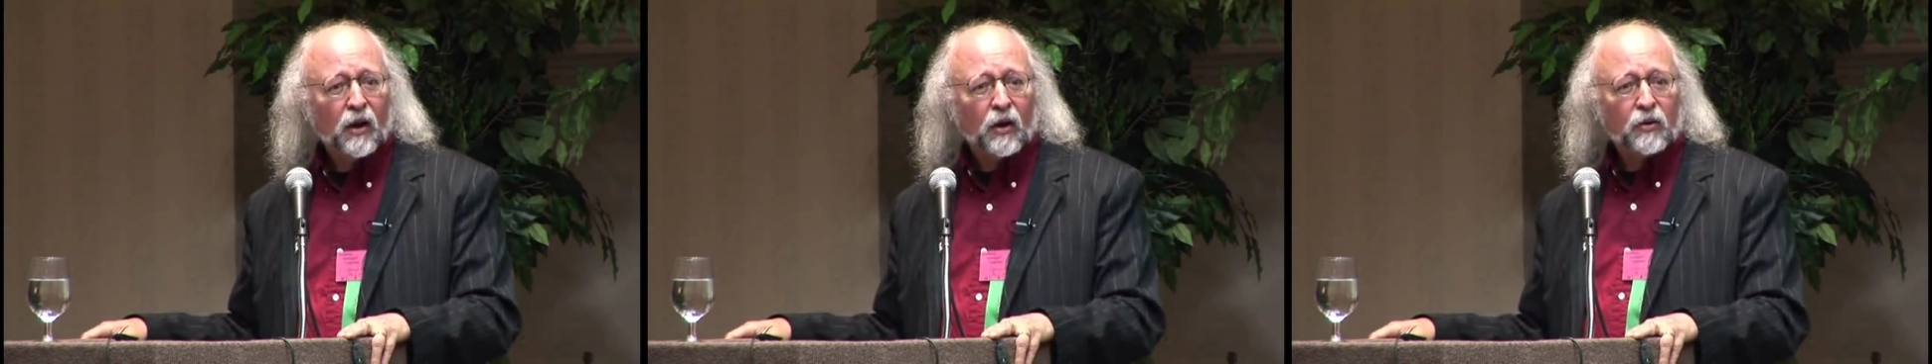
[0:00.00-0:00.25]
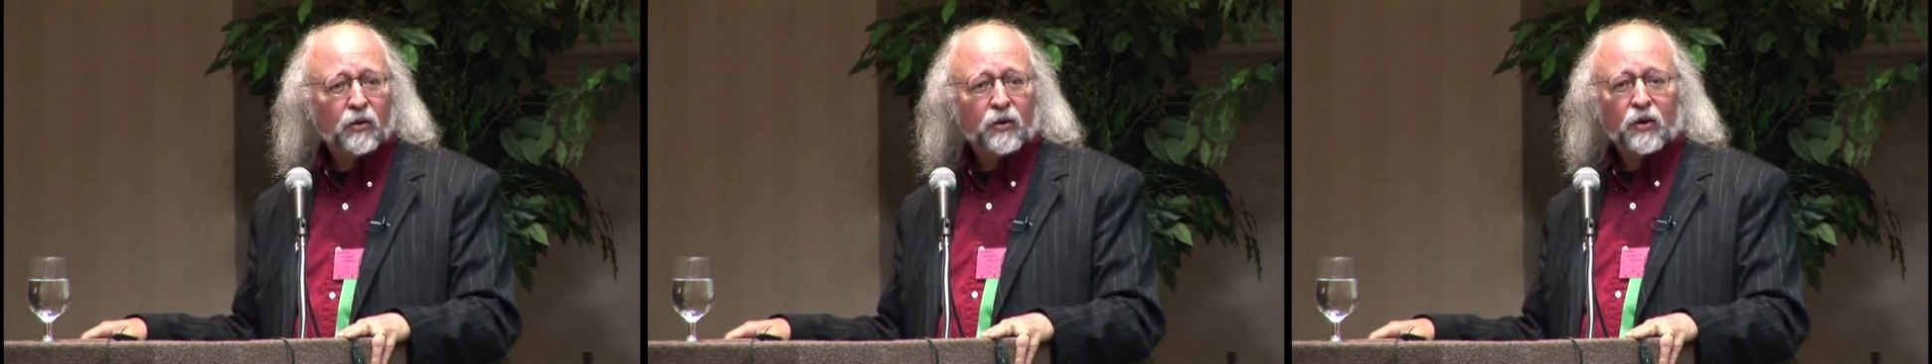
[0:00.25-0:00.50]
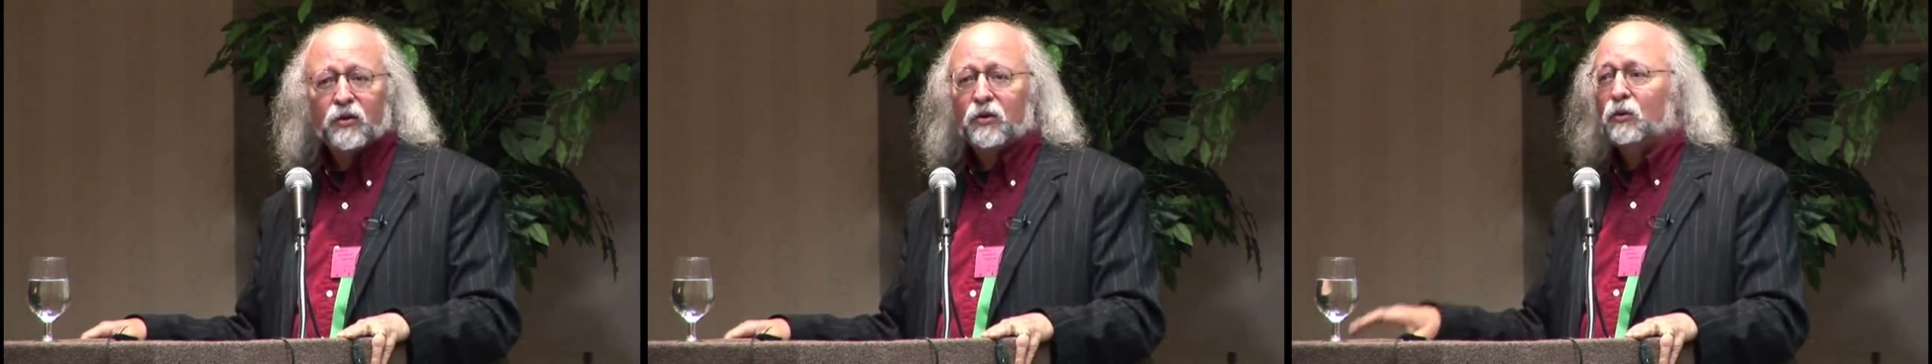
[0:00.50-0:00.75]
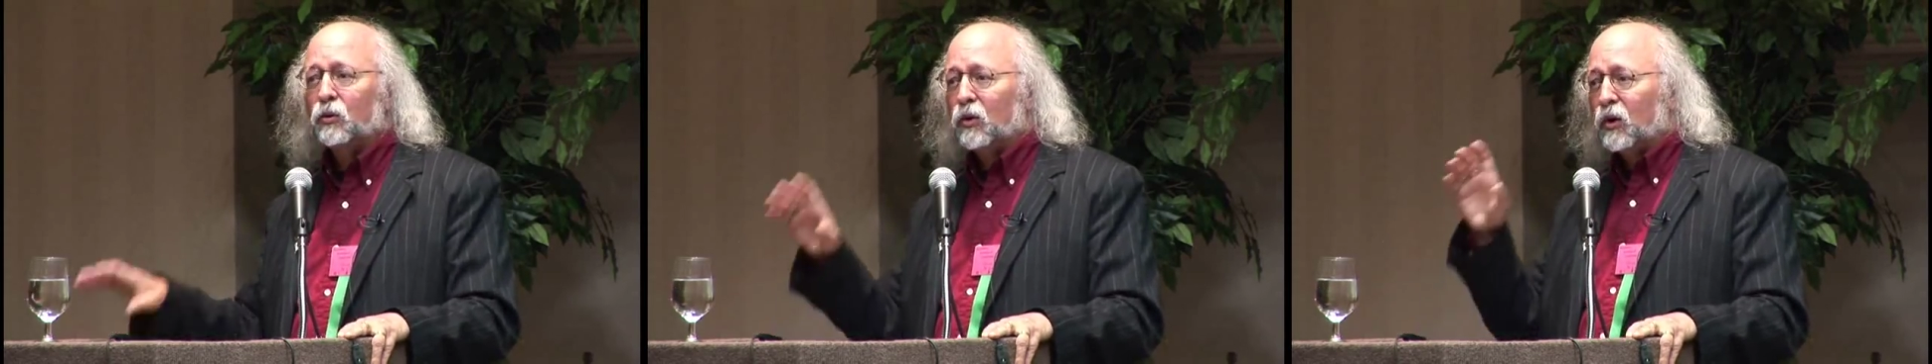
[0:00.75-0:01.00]
under this
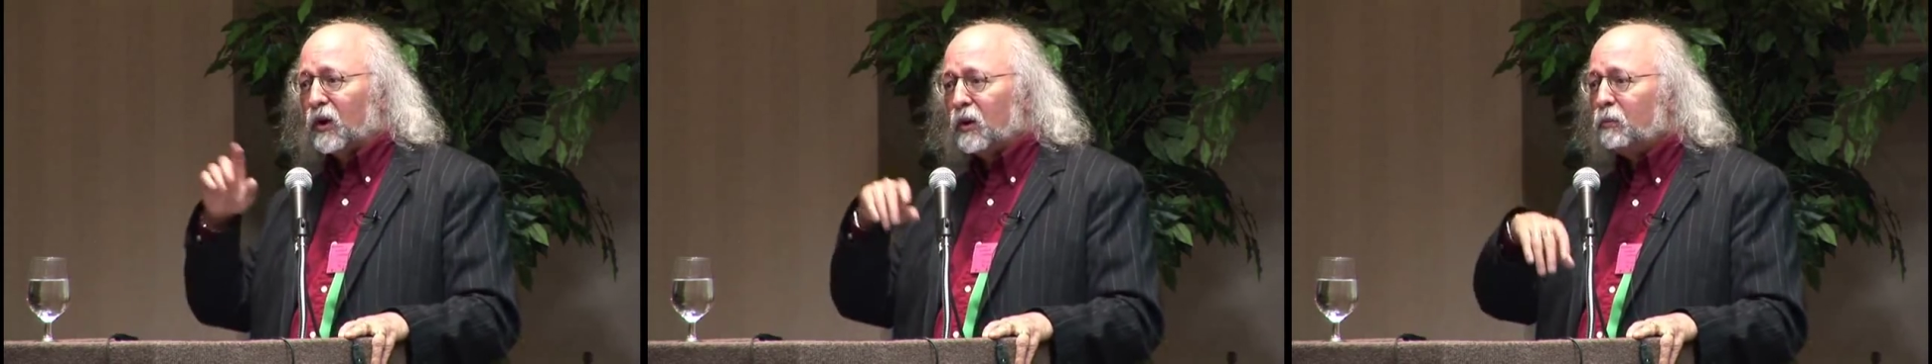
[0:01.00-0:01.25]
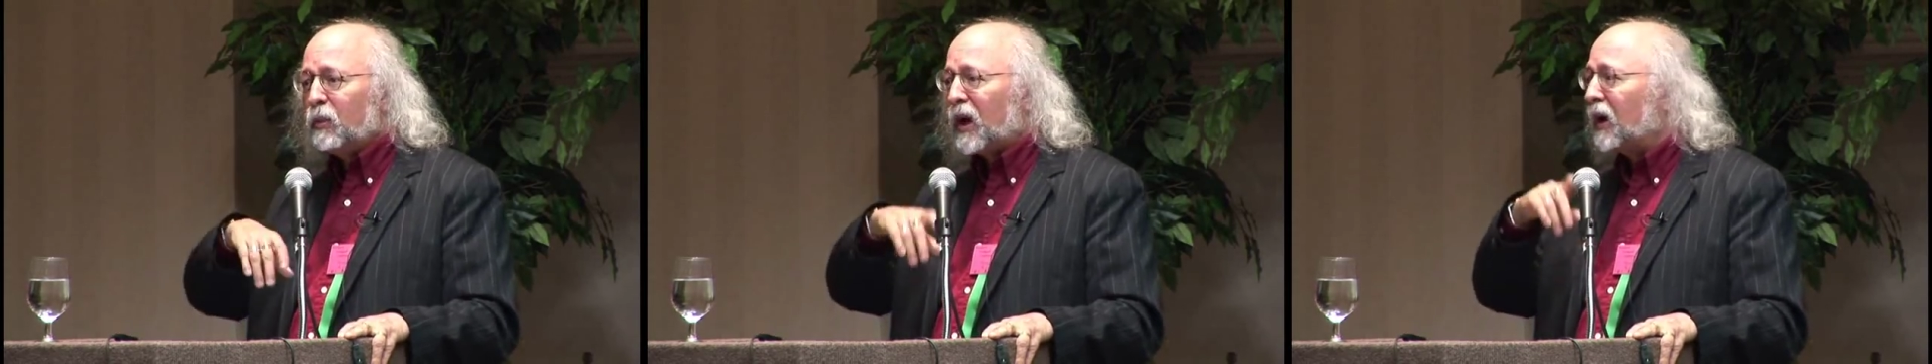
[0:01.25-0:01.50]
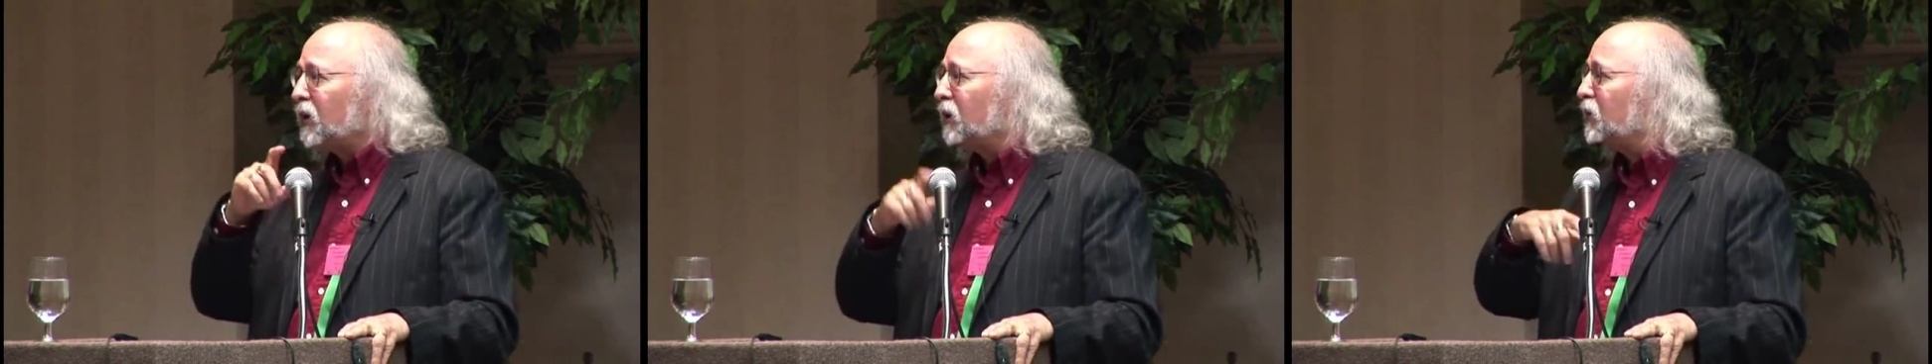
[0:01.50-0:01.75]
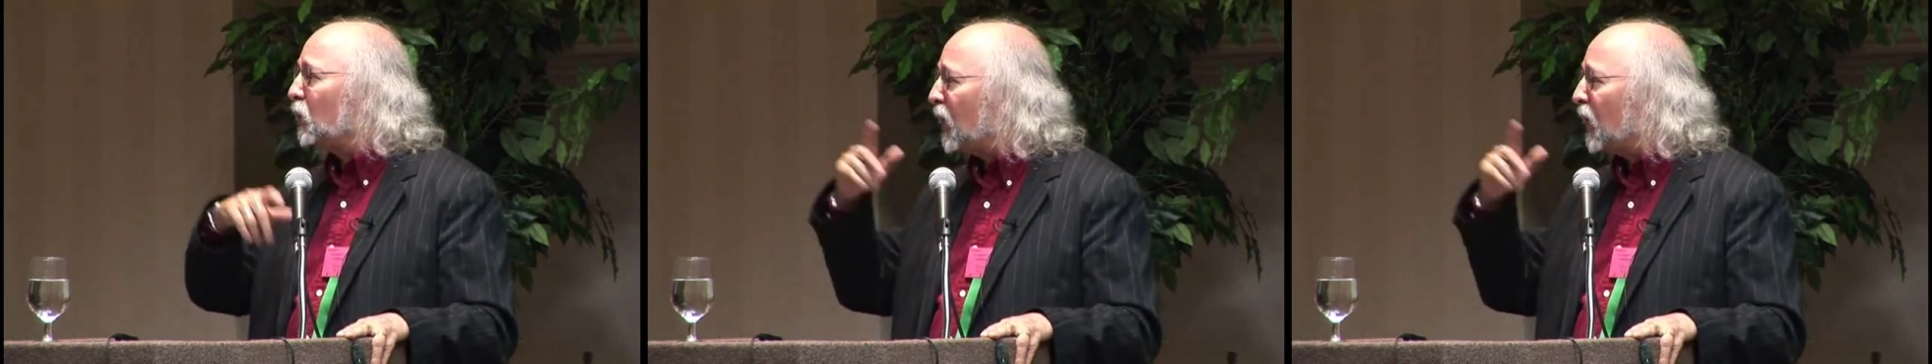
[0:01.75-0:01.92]
dual impact of